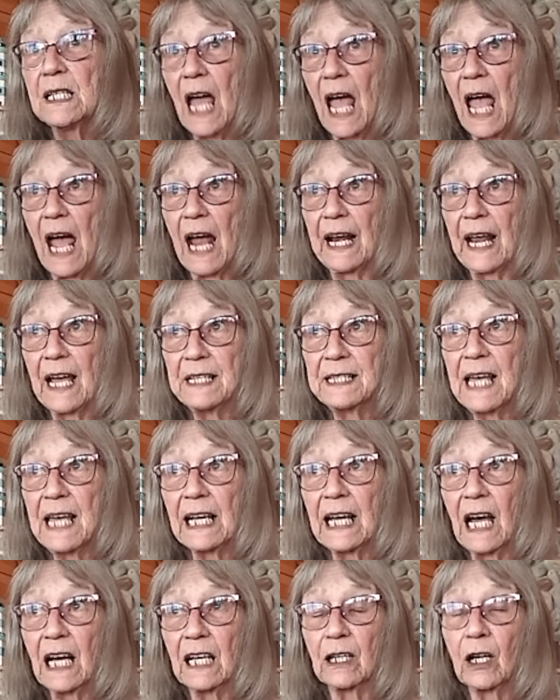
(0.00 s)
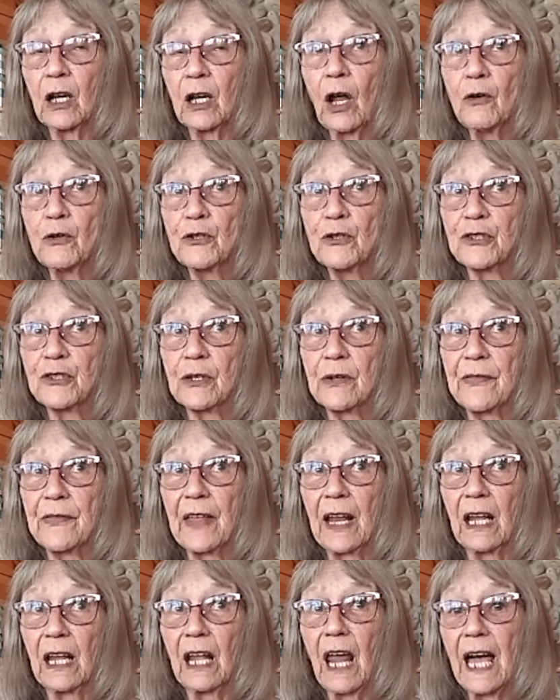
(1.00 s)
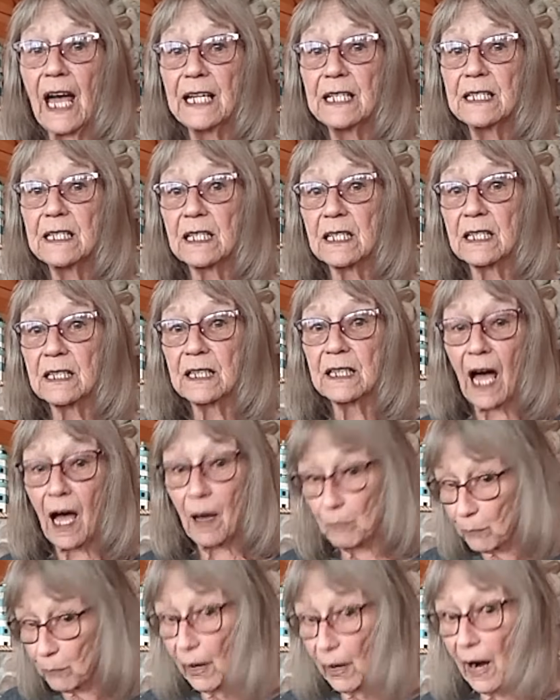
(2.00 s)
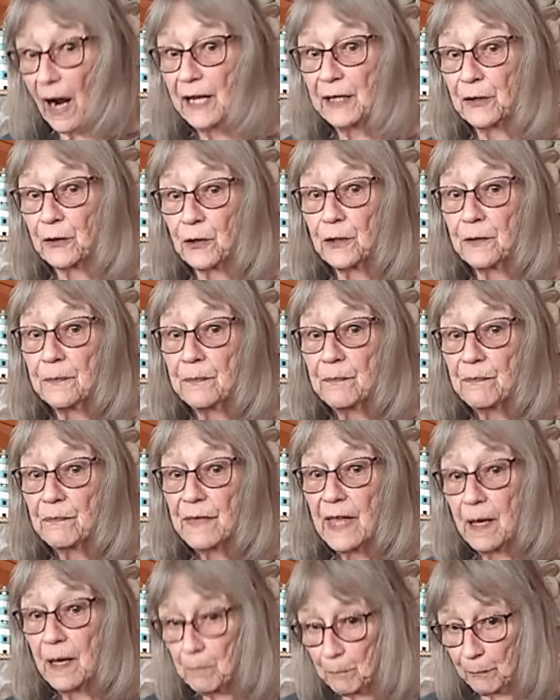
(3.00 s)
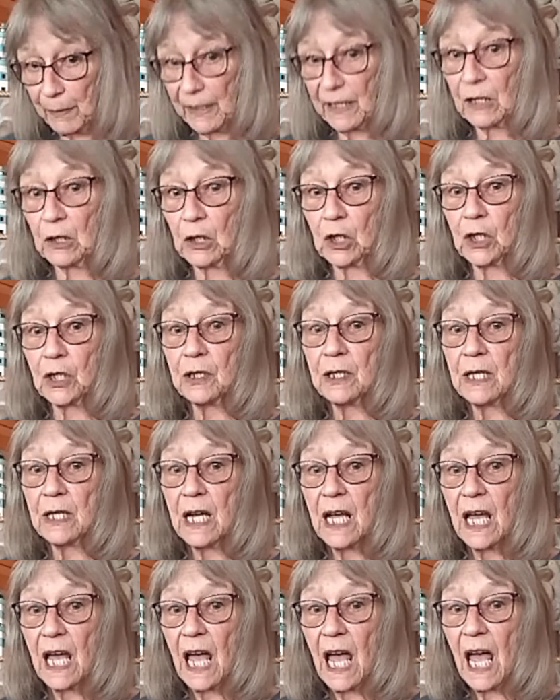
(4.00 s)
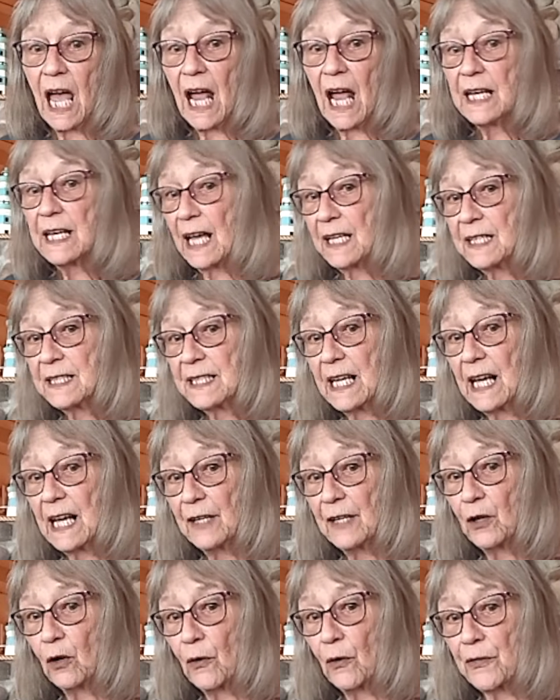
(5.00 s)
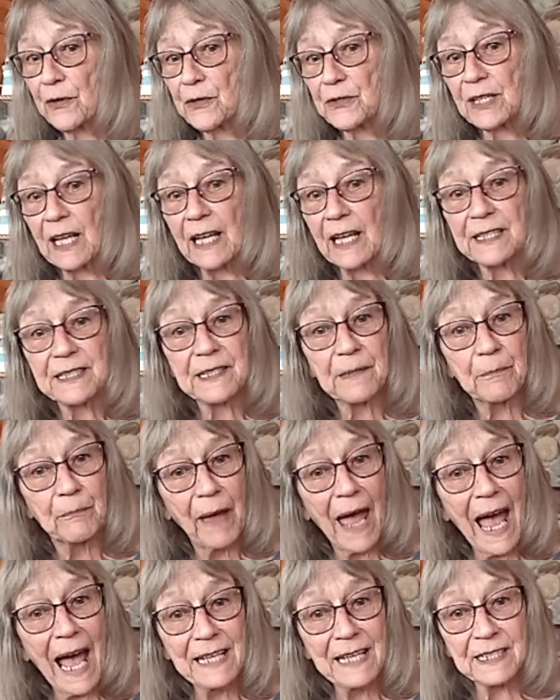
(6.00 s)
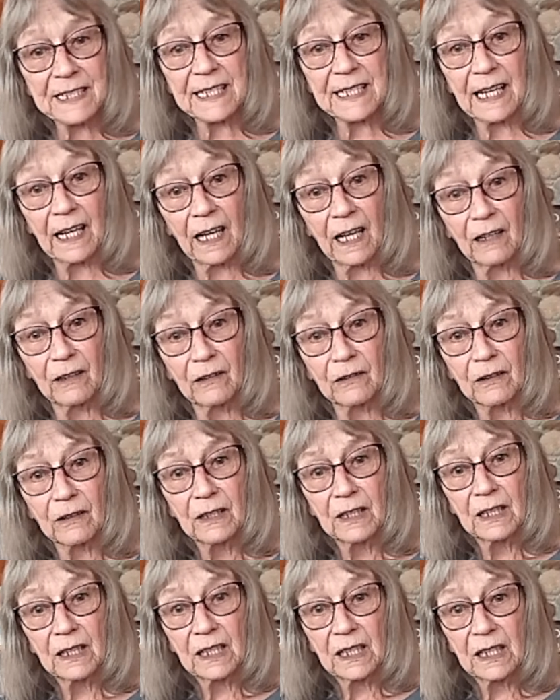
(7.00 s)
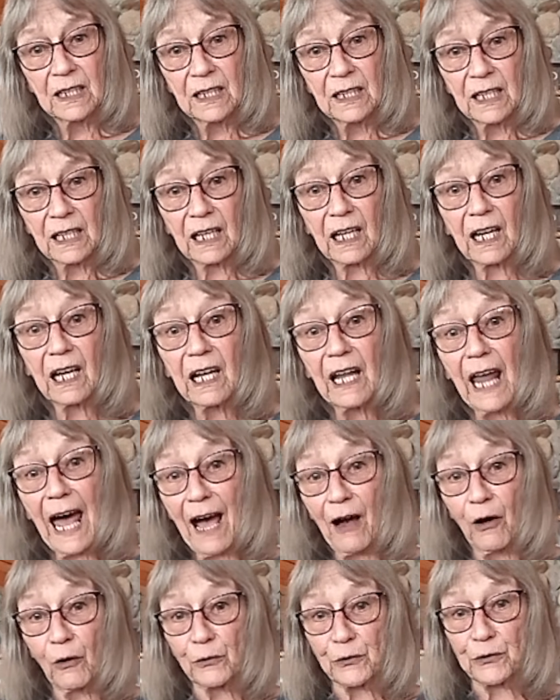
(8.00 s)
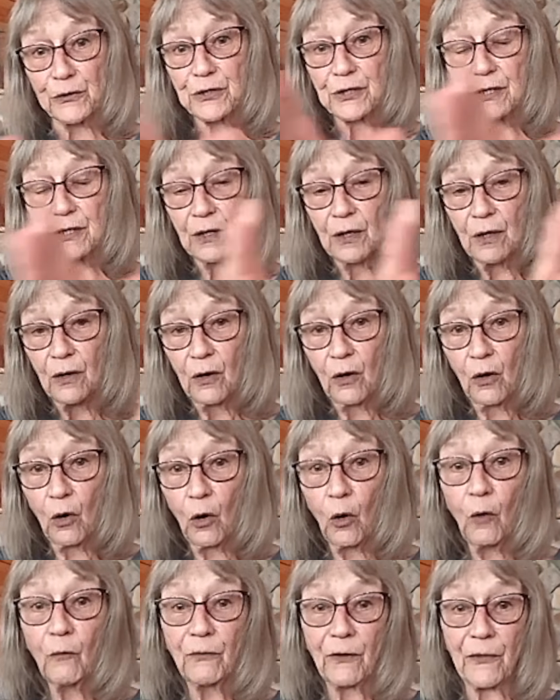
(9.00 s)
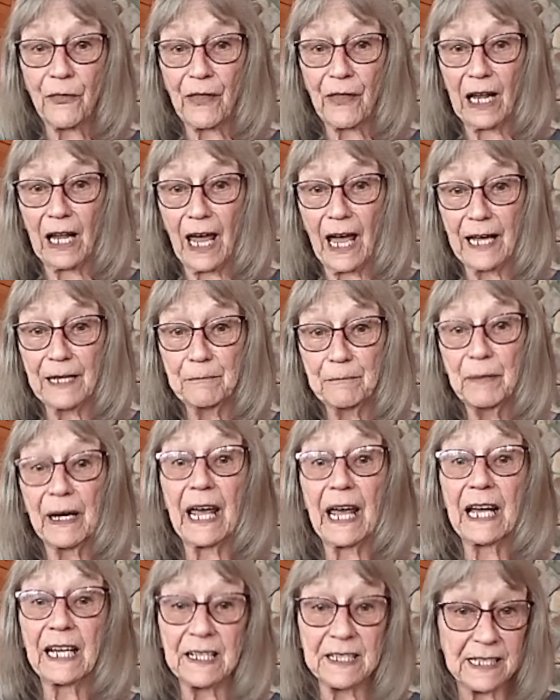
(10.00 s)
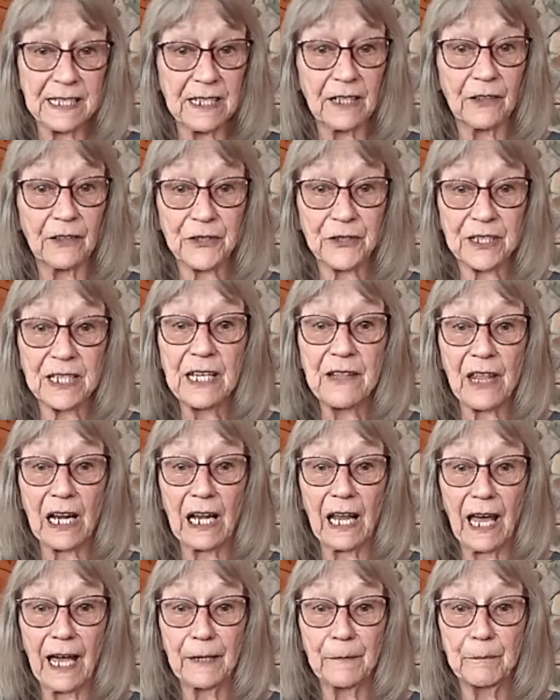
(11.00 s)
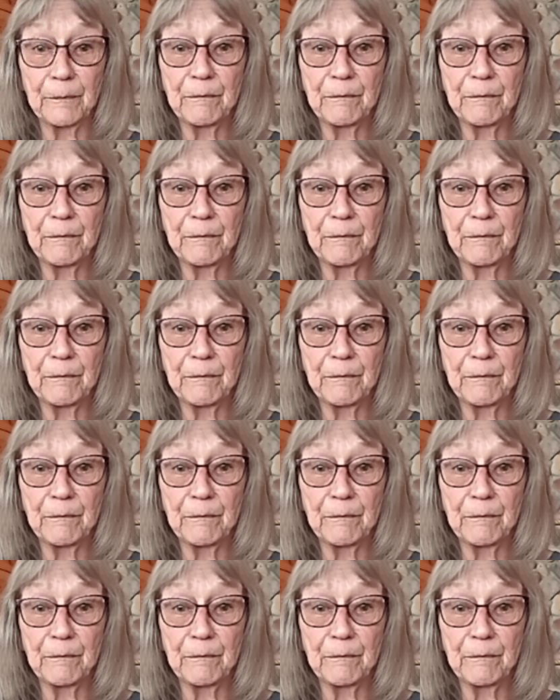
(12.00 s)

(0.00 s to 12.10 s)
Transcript: And as I got closer, the light got brighter and bigger. Next thing I know, there's like some pastel clouds over the light, but I could still see the light.